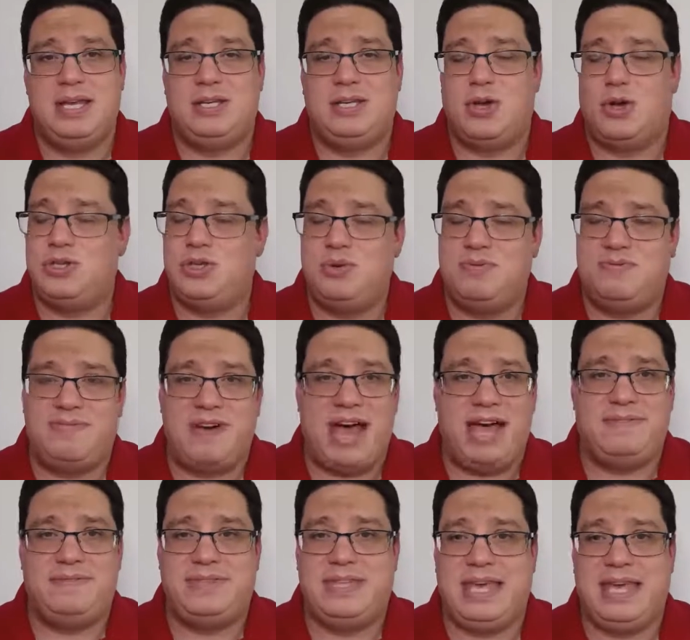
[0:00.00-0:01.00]
Don't do
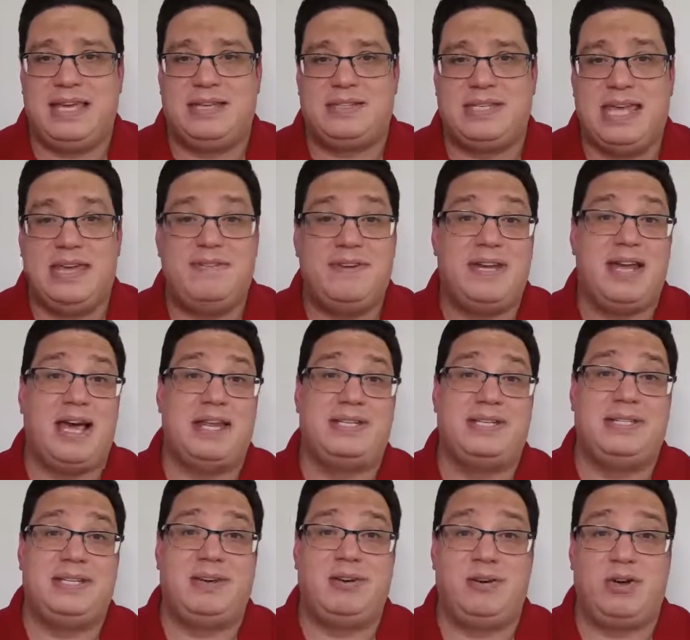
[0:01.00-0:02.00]
5 things. Even
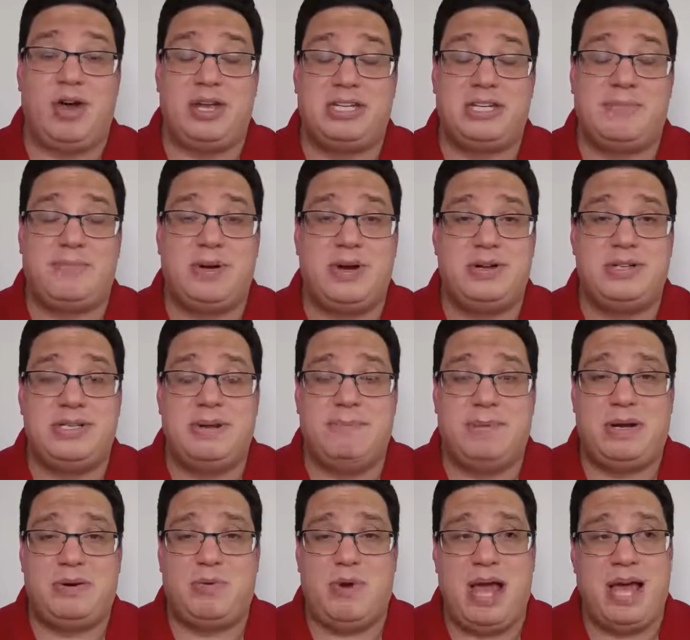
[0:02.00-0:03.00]
us serial entrepreneurs have
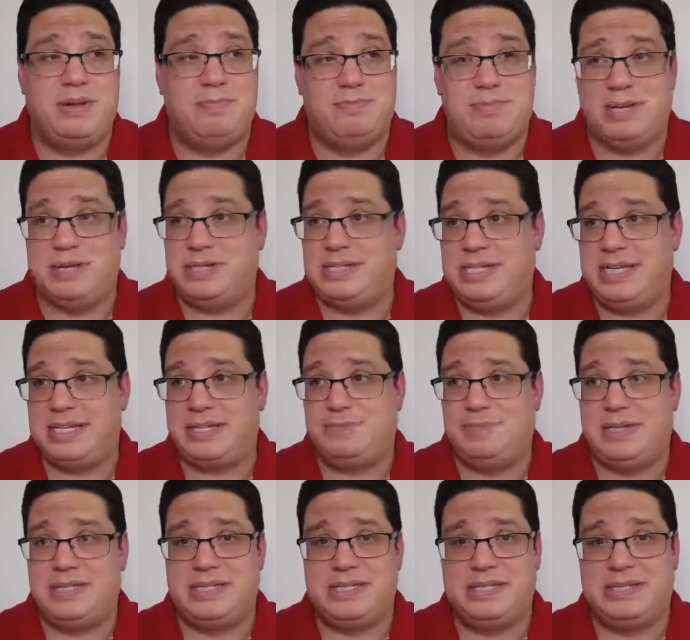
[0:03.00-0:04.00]
been around, built 6
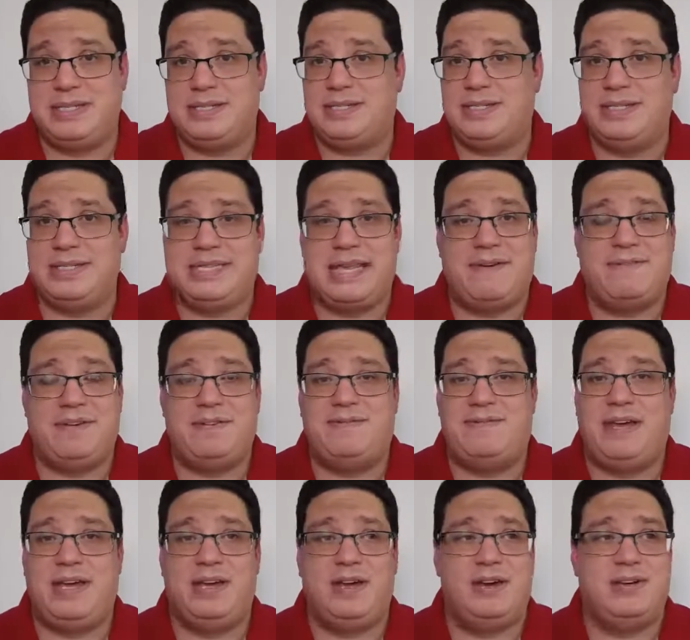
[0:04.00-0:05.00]
businesses to 7
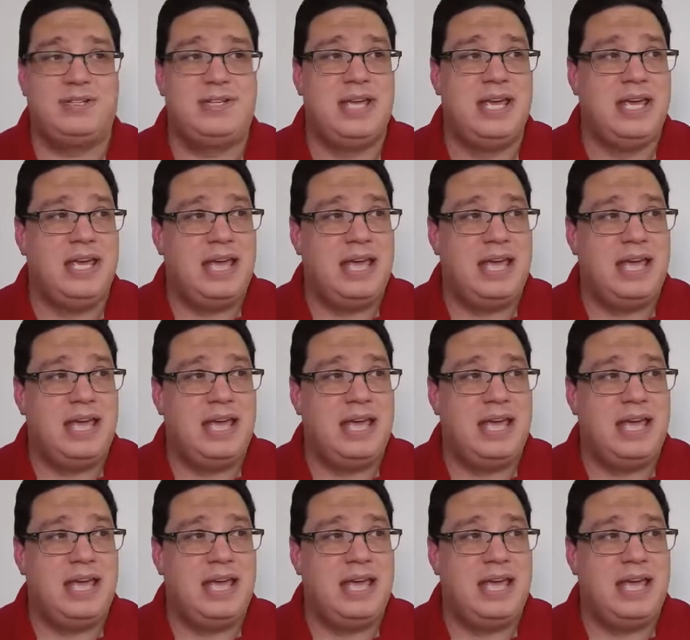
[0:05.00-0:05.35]
figures,